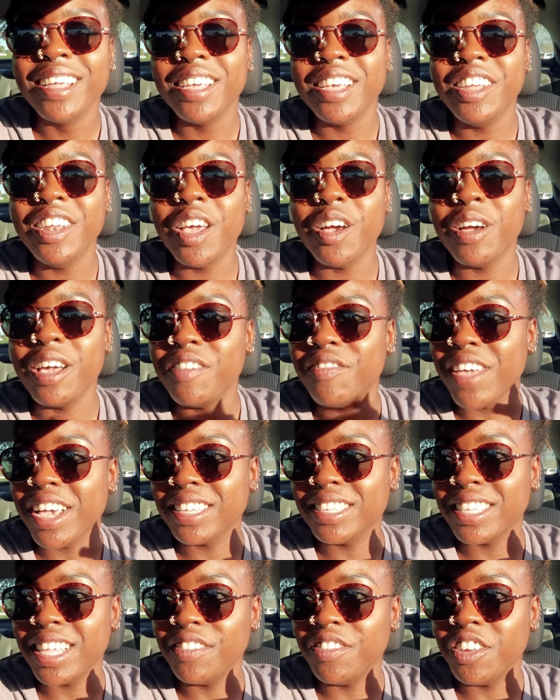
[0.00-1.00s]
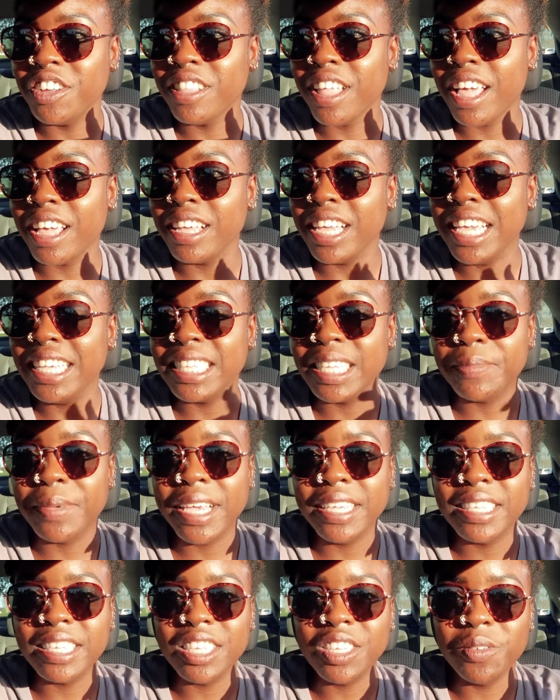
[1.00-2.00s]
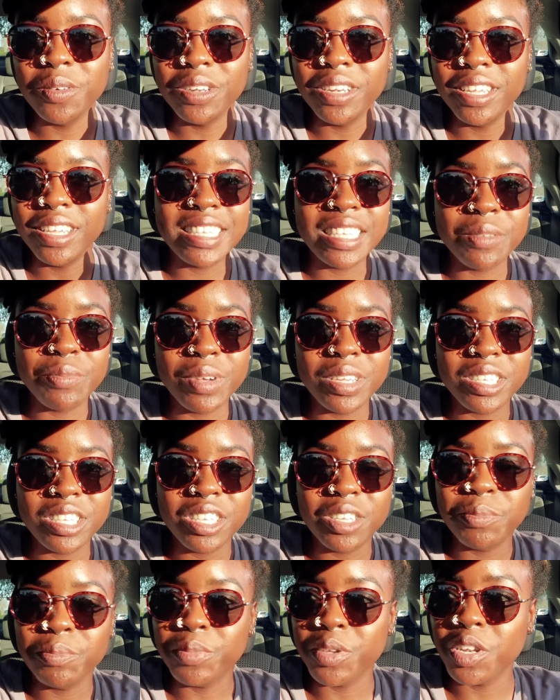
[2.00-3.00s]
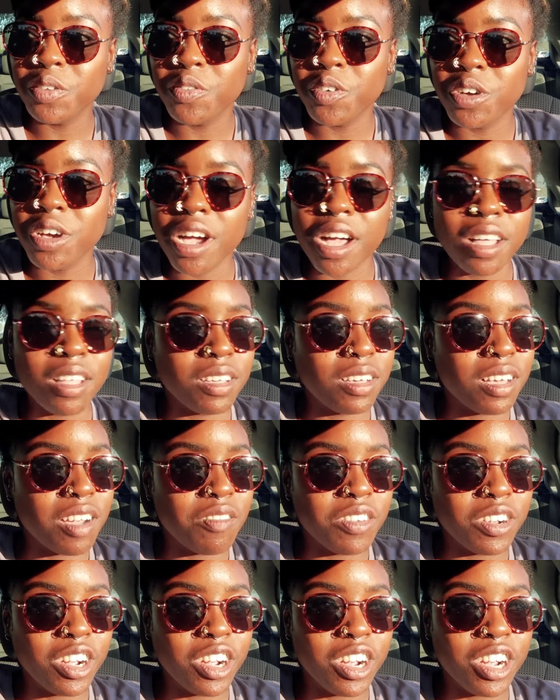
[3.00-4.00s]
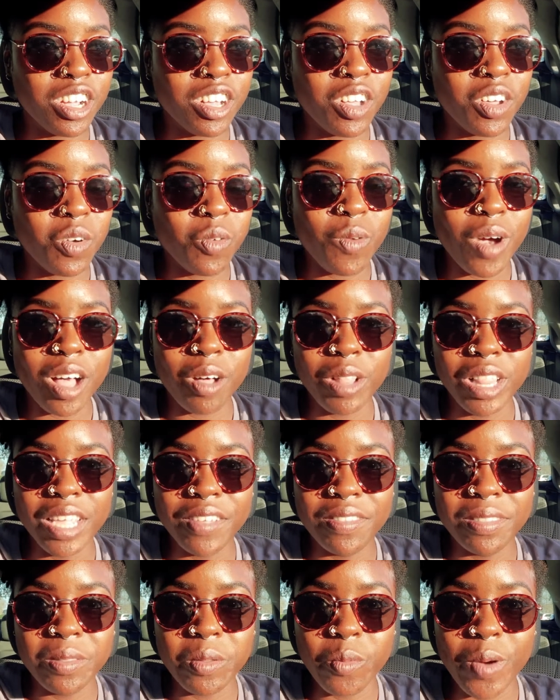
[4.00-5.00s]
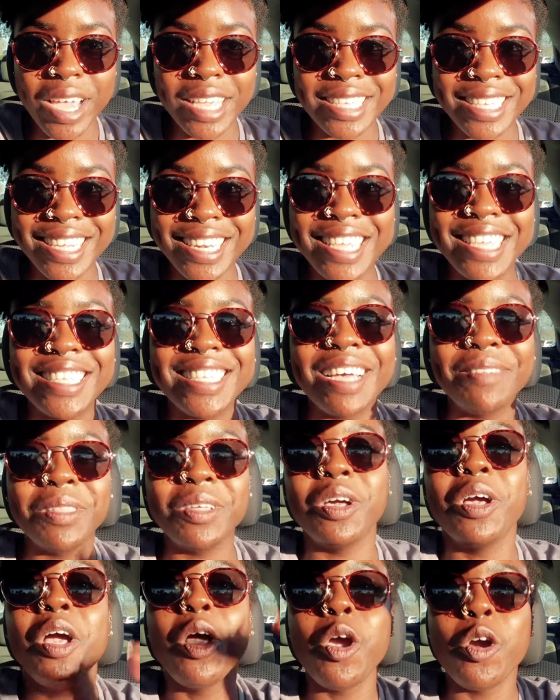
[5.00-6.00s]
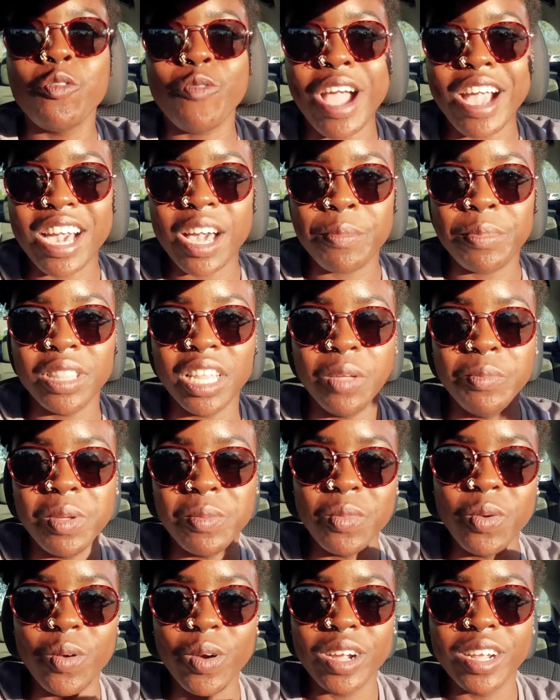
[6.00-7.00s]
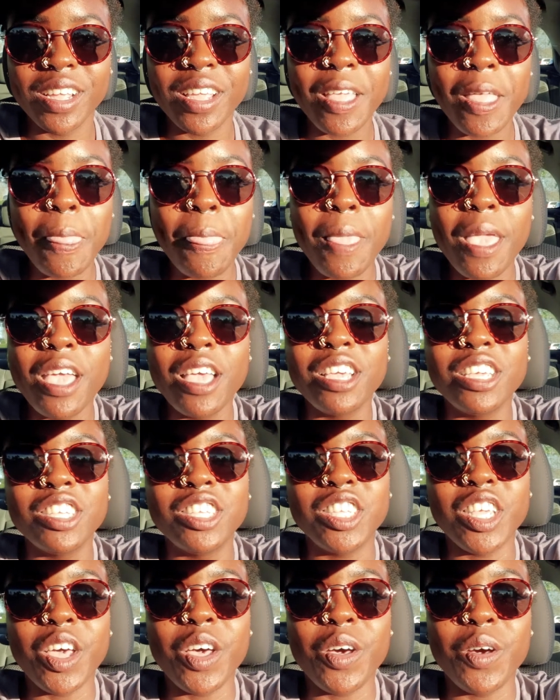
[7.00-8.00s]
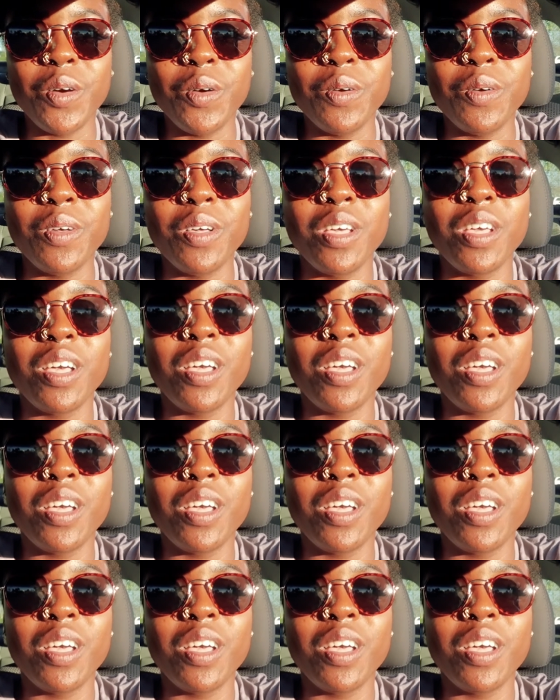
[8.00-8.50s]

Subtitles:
you know, if you're like easy peasy doing it, easy breezy beautiful cover girl while lifting the weights, honey, it's time to rack up a little bit more. So